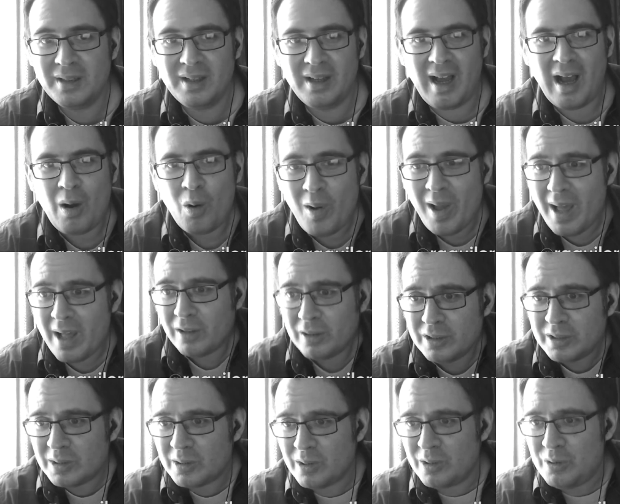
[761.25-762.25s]
how
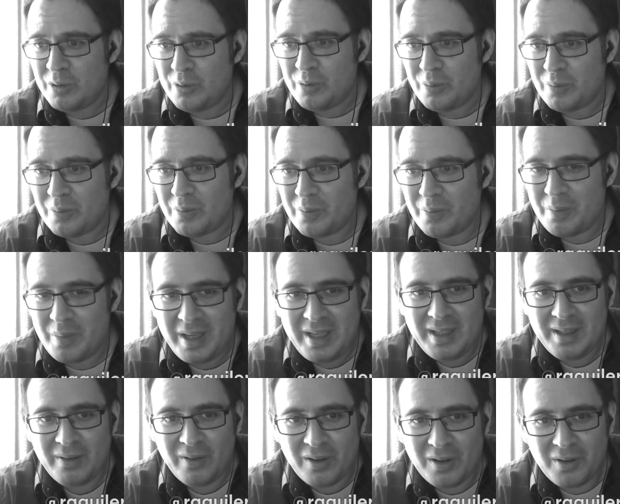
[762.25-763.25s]
else can you
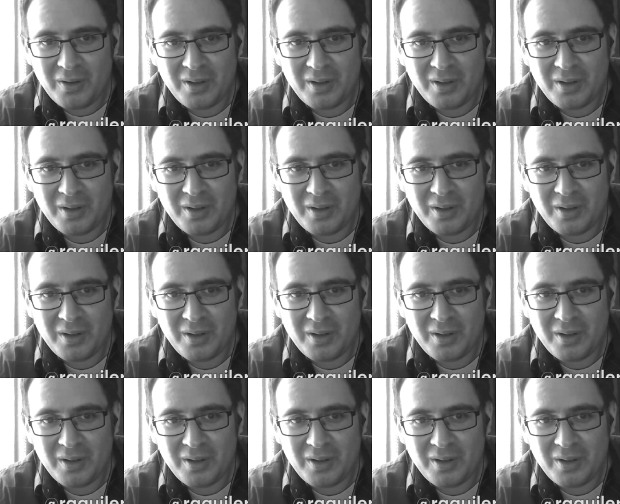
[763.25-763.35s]
be?